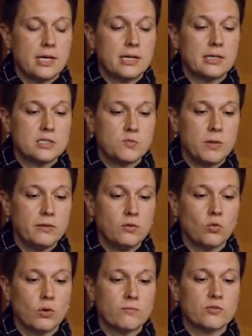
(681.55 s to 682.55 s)
and it has been the
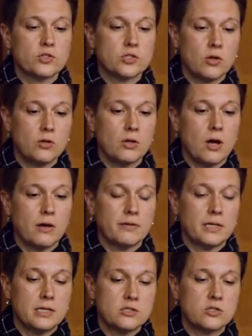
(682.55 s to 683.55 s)
norm for so long
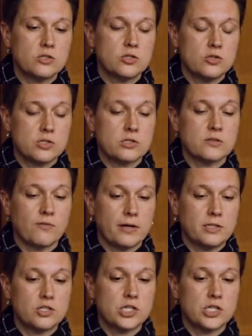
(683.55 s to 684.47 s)
that institutions find it